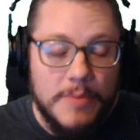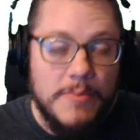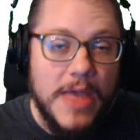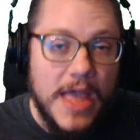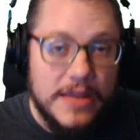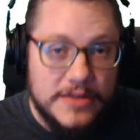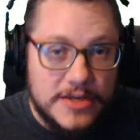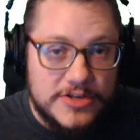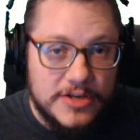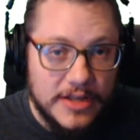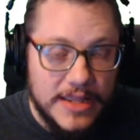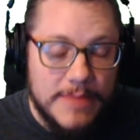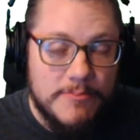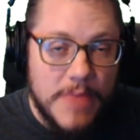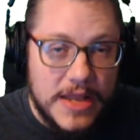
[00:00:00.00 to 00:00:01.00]

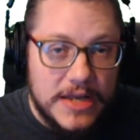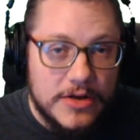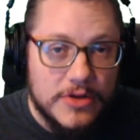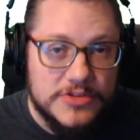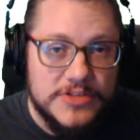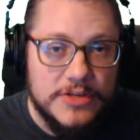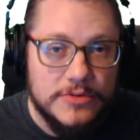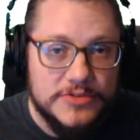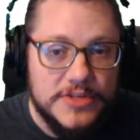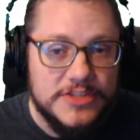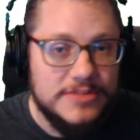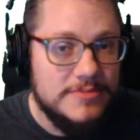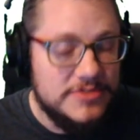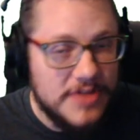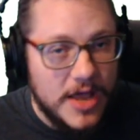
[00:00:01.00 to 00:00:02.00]
Additionally, many NoSQL
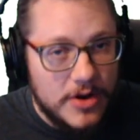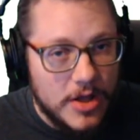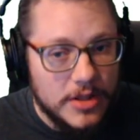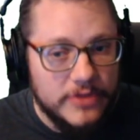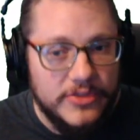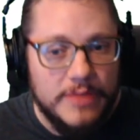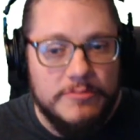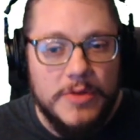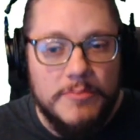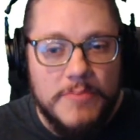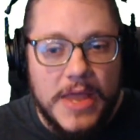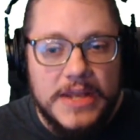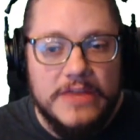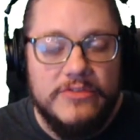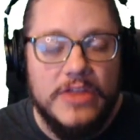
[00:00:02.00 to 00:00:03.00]
systems, not all of them, but
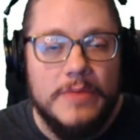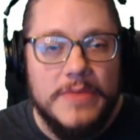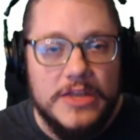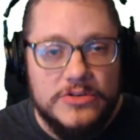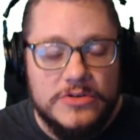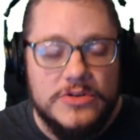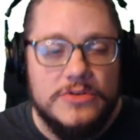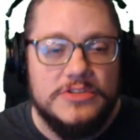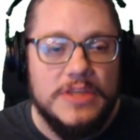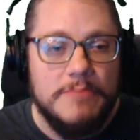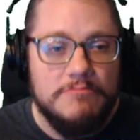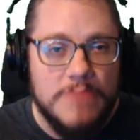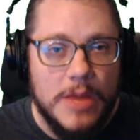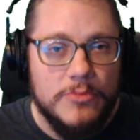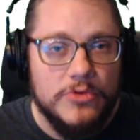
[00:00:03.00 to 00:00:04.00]
many of them introduced a
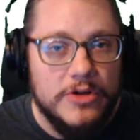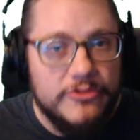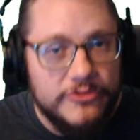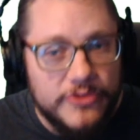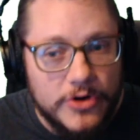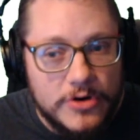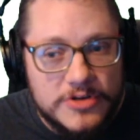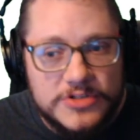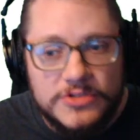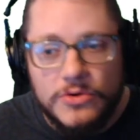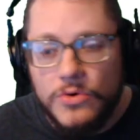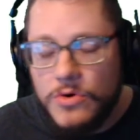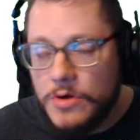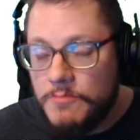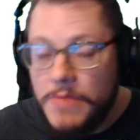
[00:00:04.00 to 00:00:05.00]
memory first
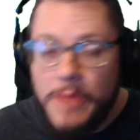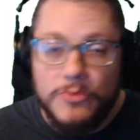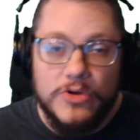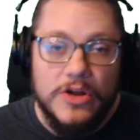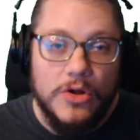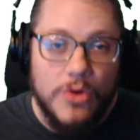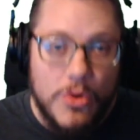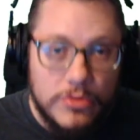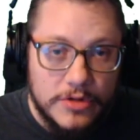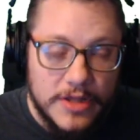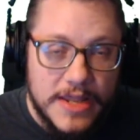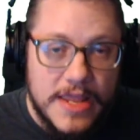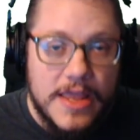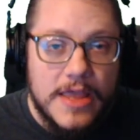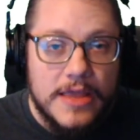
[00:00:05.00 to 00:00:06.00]
or memory
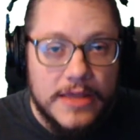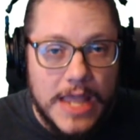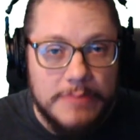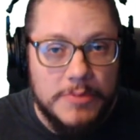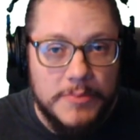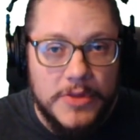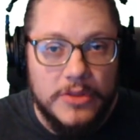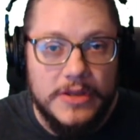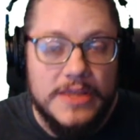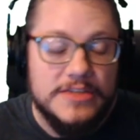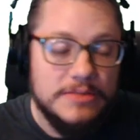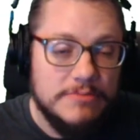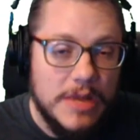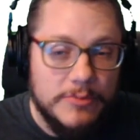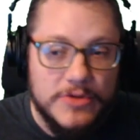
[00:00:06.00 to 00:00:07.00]
only
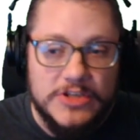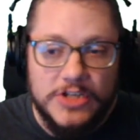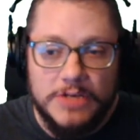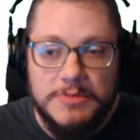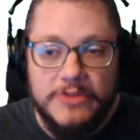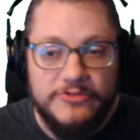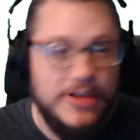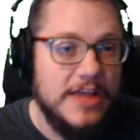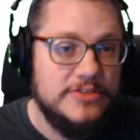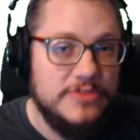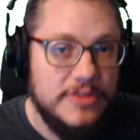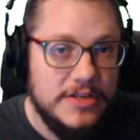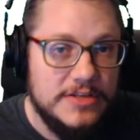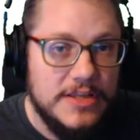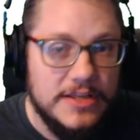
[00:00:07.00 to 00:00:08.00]
capabilities, and memory is going to be
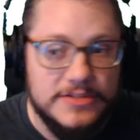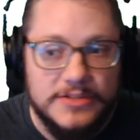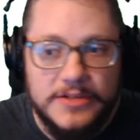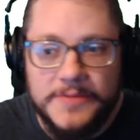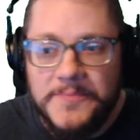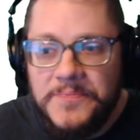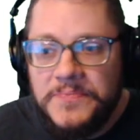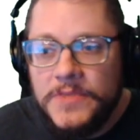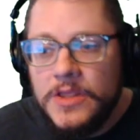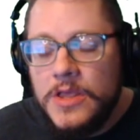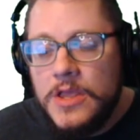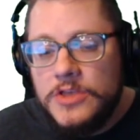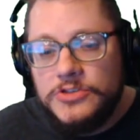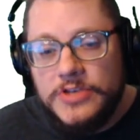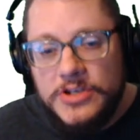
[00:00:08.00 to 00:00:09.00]
faster than disk.
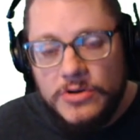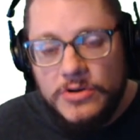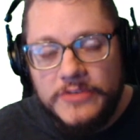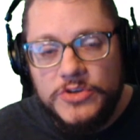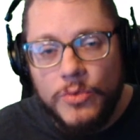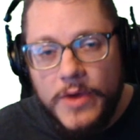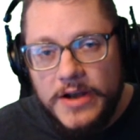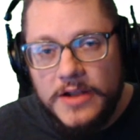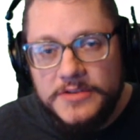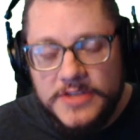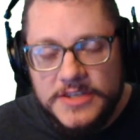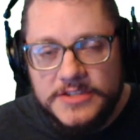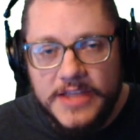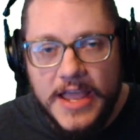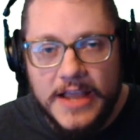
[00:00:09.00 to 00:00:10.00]
So you don't wait on
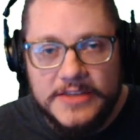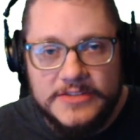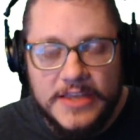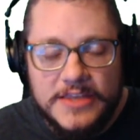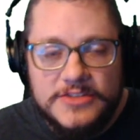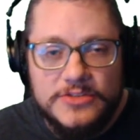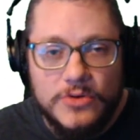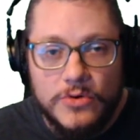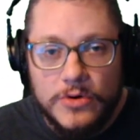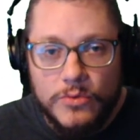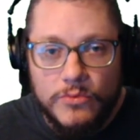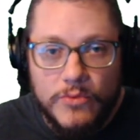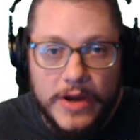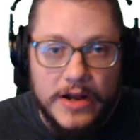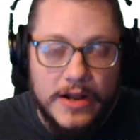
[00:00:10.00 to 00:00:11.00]
disk access
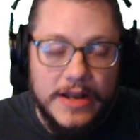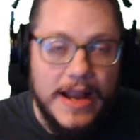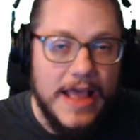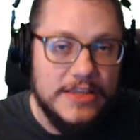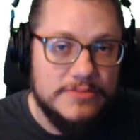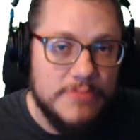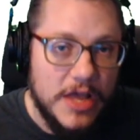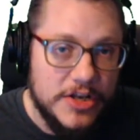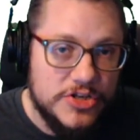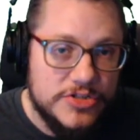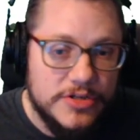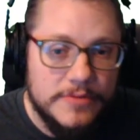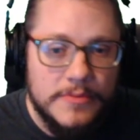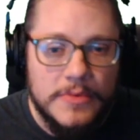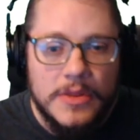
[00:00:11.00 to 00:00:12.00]
or wait on it as
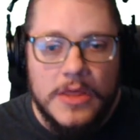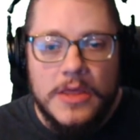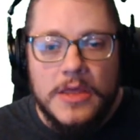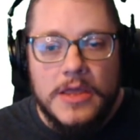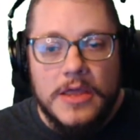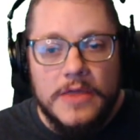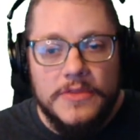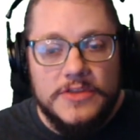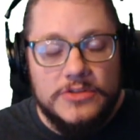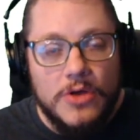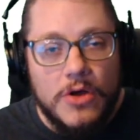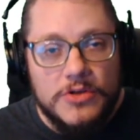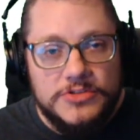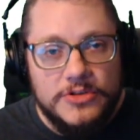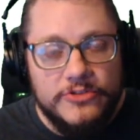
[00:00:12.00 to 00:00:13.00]
much. This
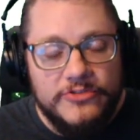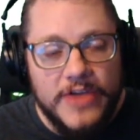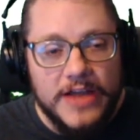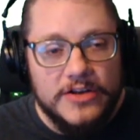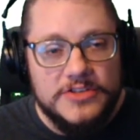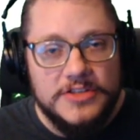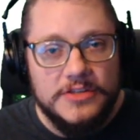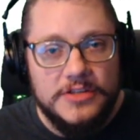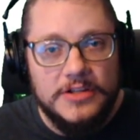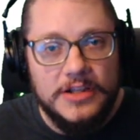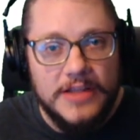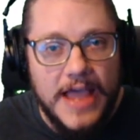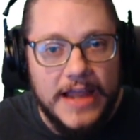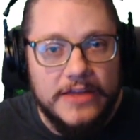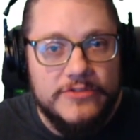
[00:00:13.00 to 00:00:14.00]
also factors into the
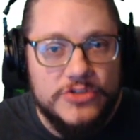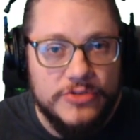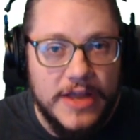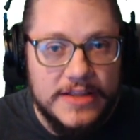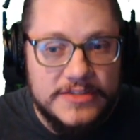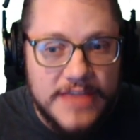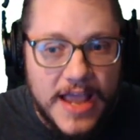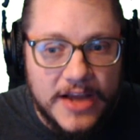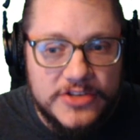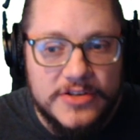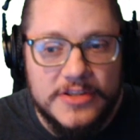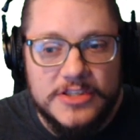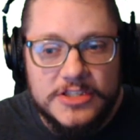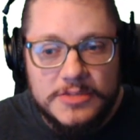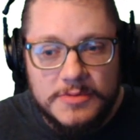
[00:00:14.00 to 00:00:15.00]
lack of
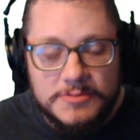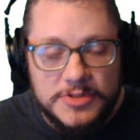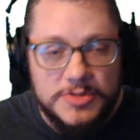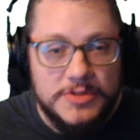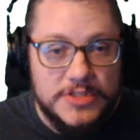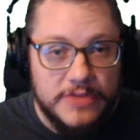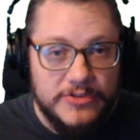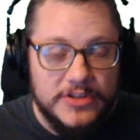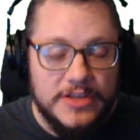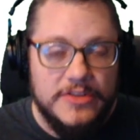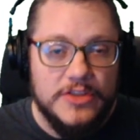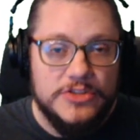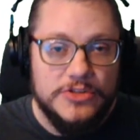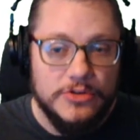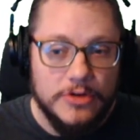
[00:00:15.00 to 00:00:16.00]
transactions, specifically
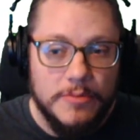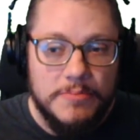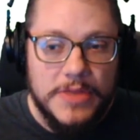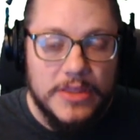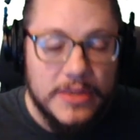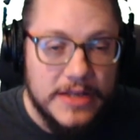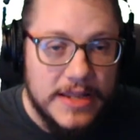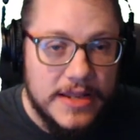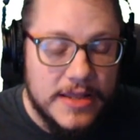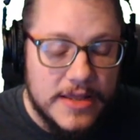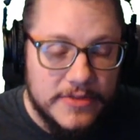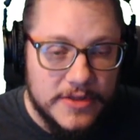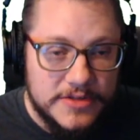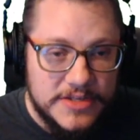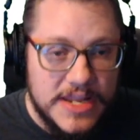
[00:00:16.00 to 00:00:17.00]
the durability,
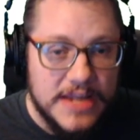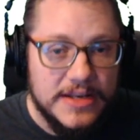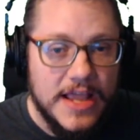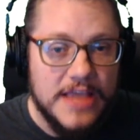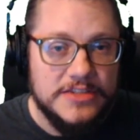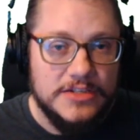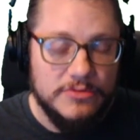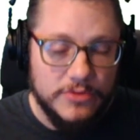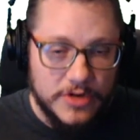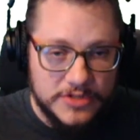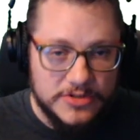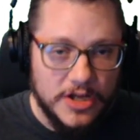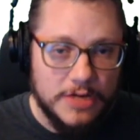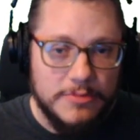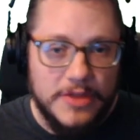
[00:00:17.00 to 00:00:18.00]
the D in ACID. We're going
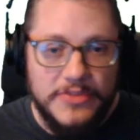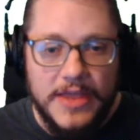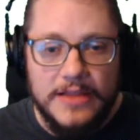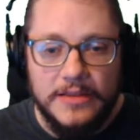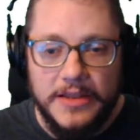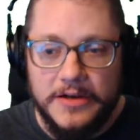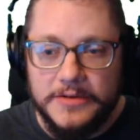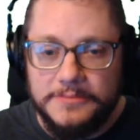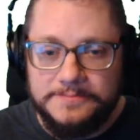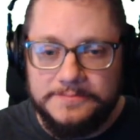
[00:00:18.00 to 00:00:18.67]
to talk about that later.